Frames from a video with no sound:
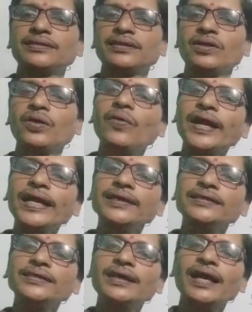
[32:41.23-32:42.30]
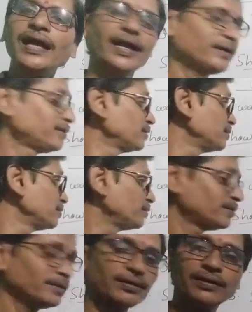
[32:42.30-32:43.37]
Okay? And
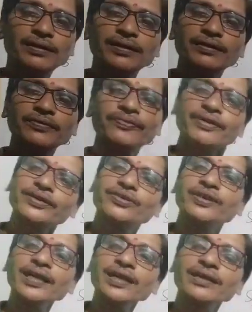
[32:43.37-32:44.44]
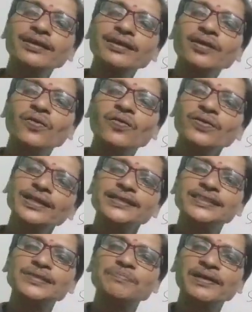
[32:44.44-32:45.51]
for today, only
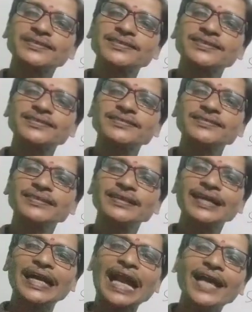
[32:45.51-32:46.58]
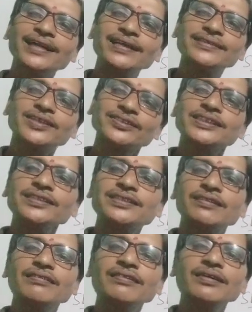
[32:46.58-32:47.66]
this much. And I will suggest
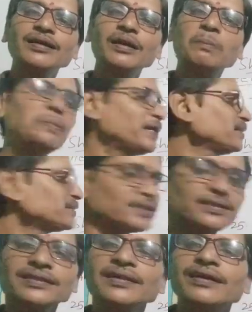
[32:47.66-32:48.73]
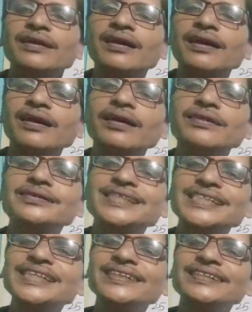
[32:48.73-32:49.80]
you, please
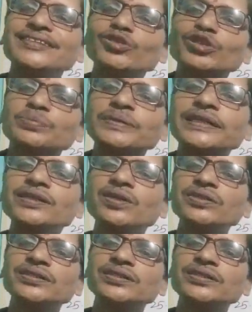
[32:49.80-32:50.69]
see those videos